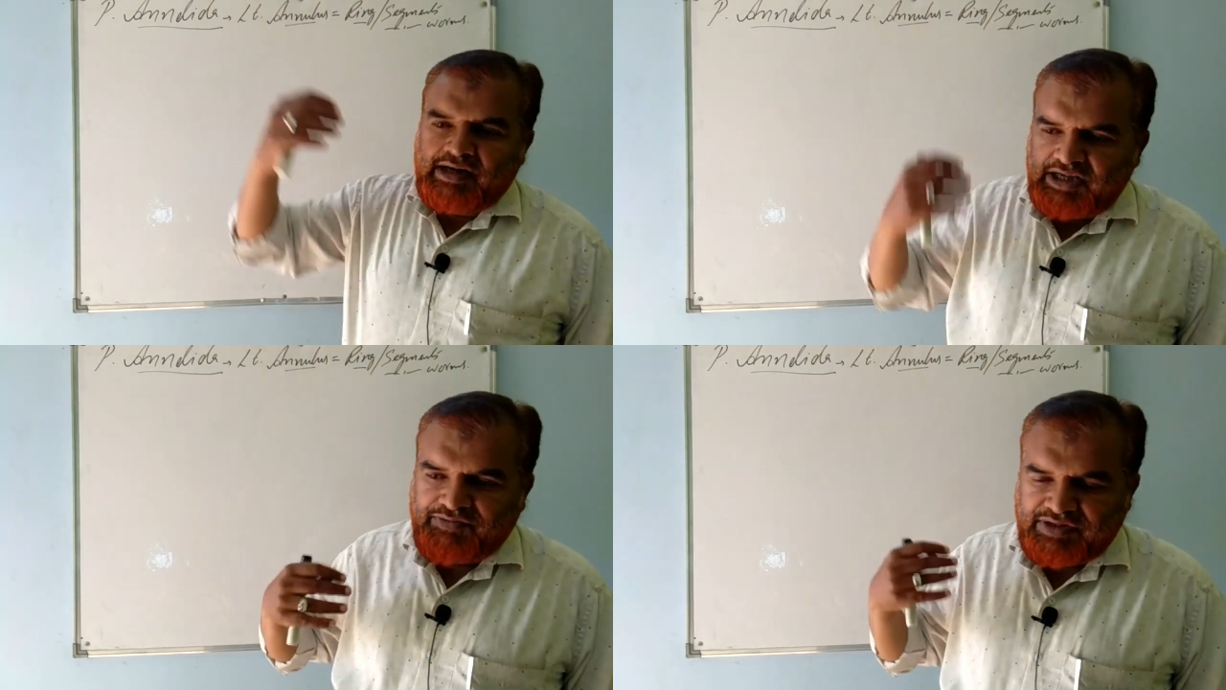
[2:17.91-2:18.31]

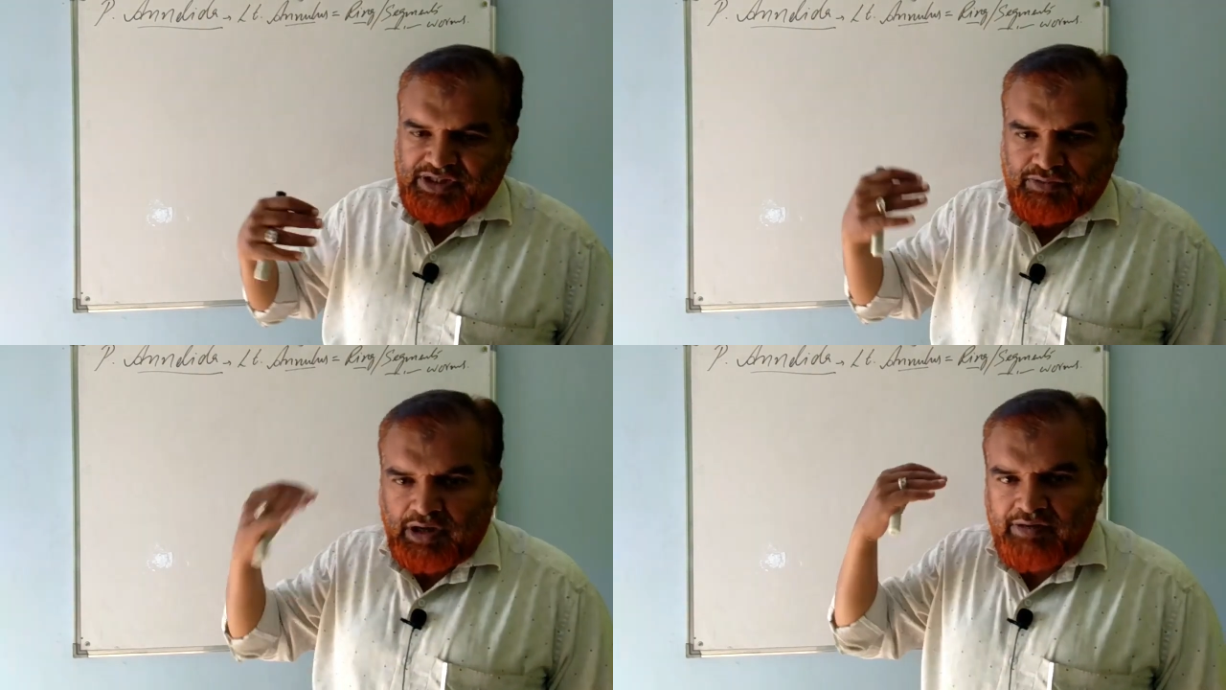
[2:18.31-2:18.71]
Life
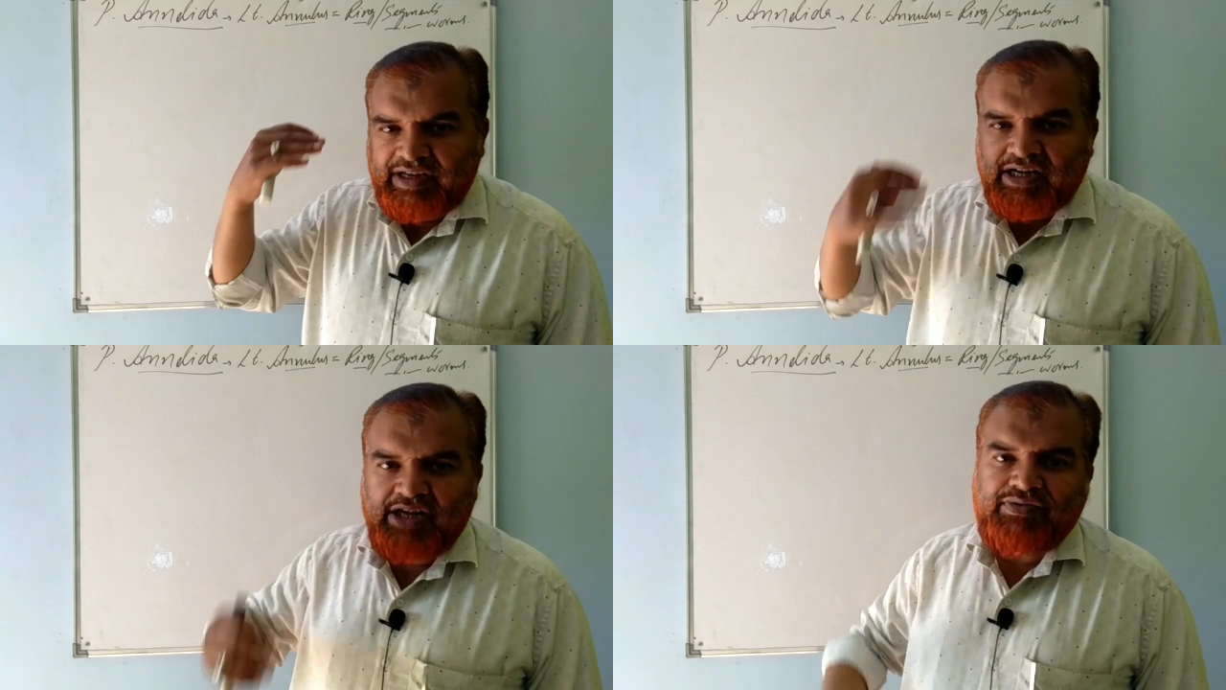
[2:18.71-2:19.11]
is
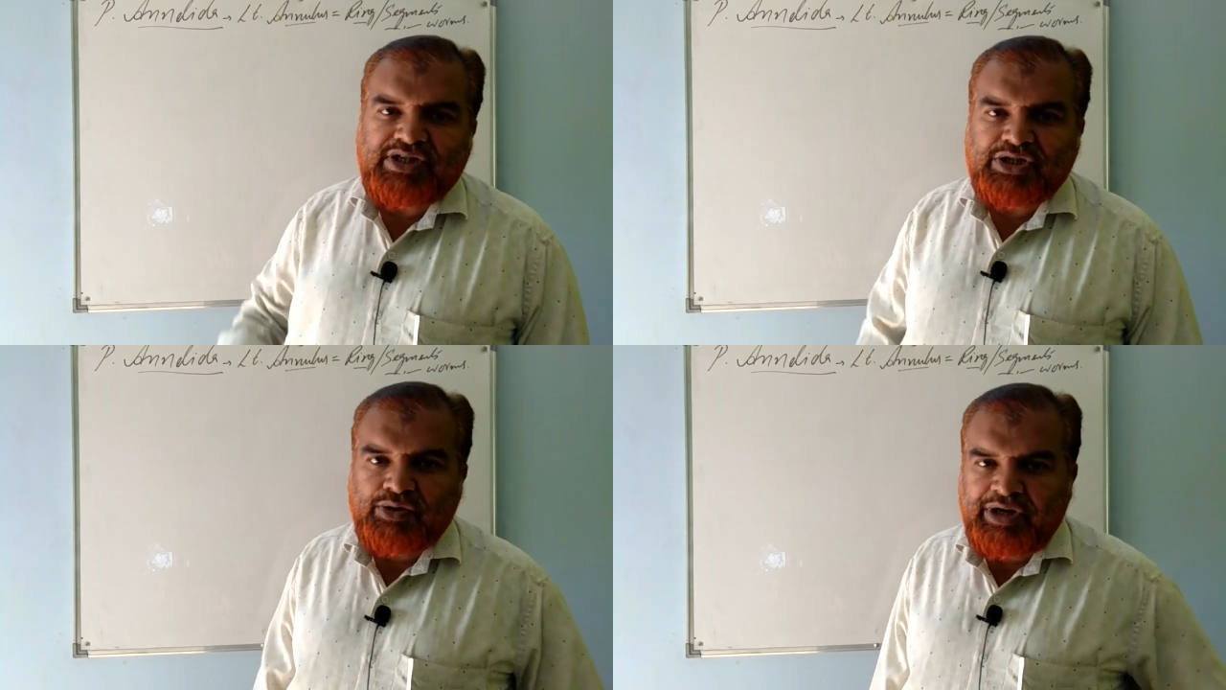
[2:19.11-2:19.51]
evolving. Life
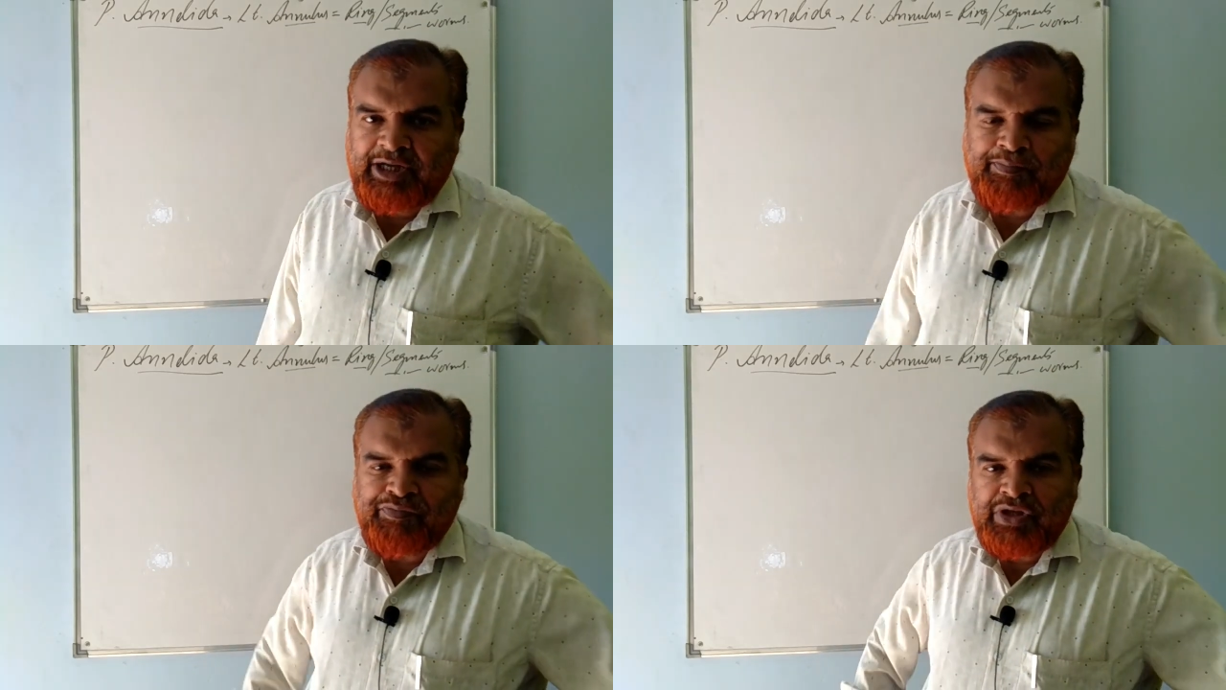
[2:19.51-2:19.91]
is
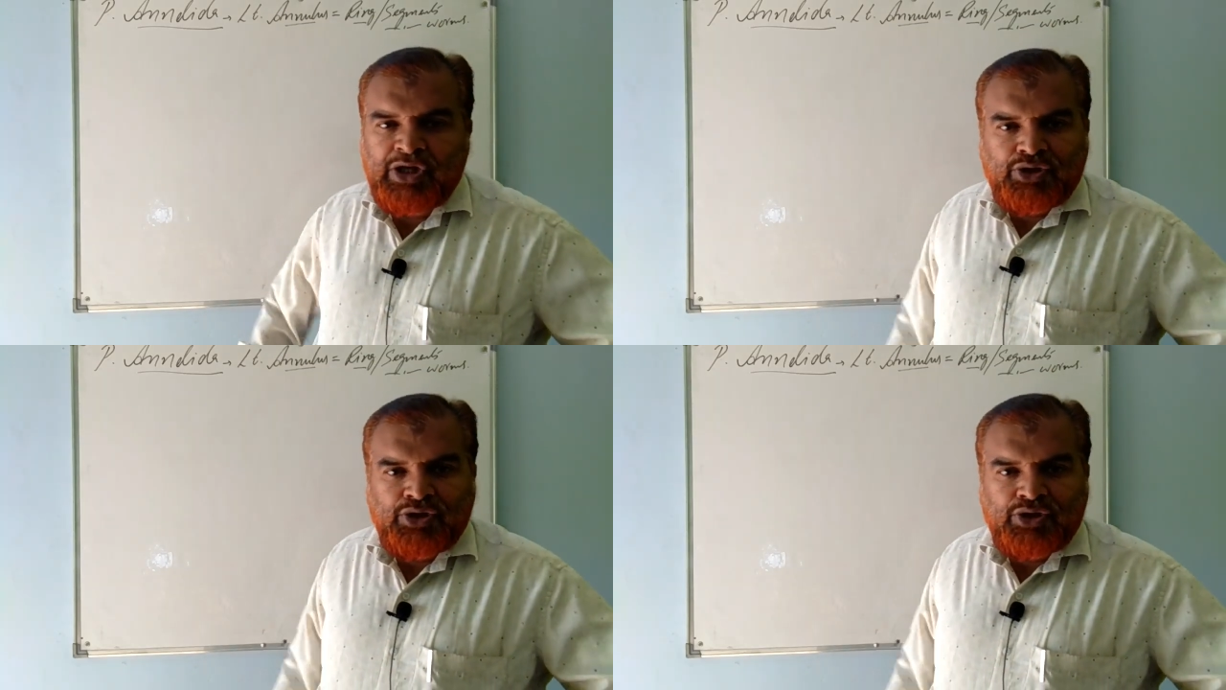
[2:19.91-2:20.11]
growing.